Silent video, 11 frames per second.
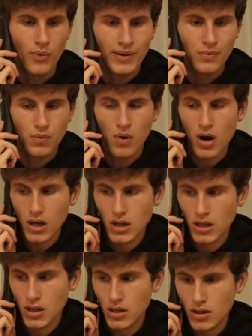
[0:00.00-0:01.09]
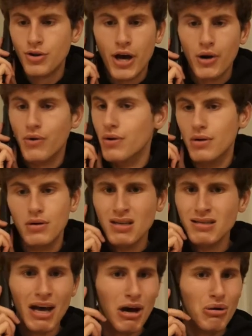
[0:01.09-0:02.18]
Wait, what? No.
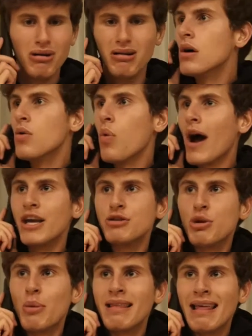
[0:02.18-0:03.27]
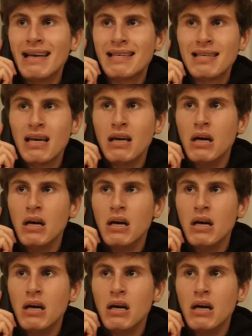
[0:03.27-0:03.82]
No. Why are you doing this?